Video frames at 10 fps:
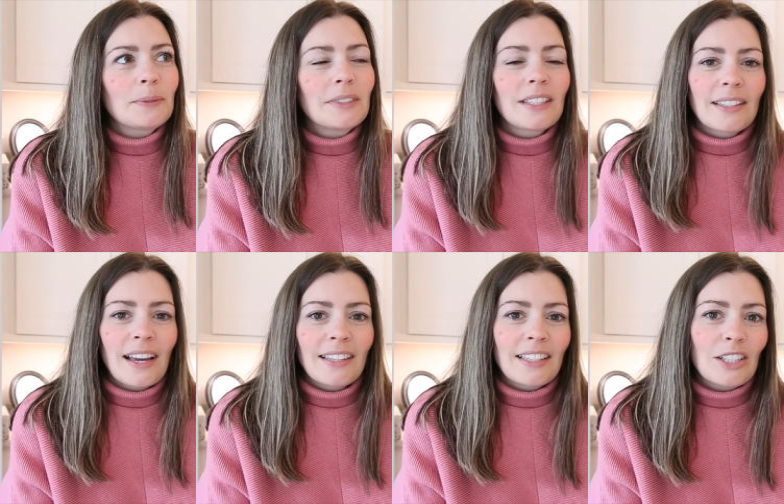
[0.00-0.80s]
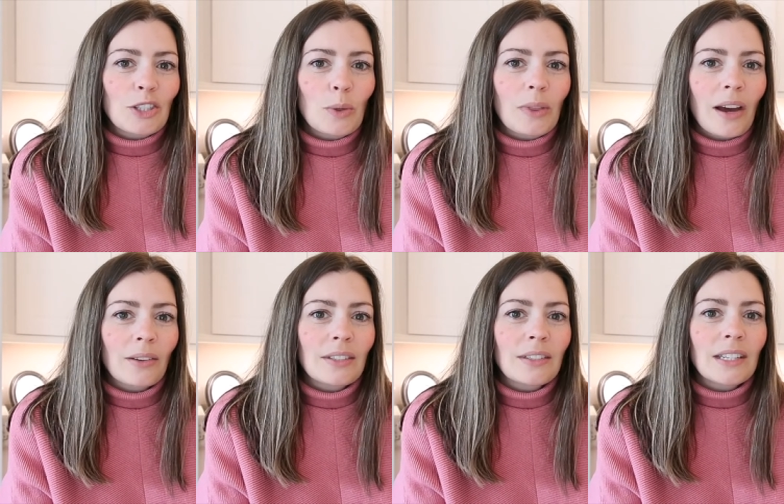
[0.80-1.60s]
designed in
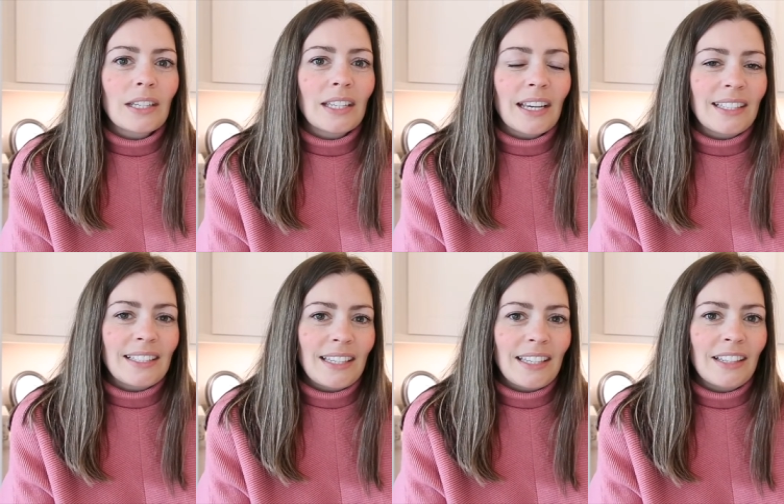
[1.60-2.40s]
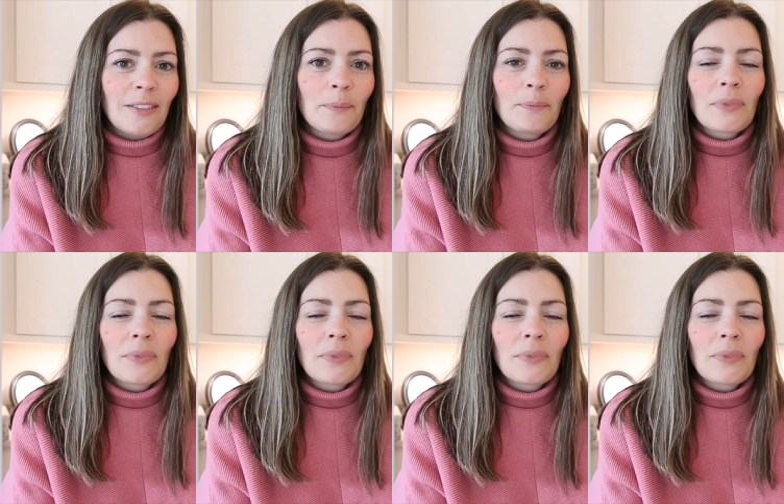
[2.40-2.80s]
2019.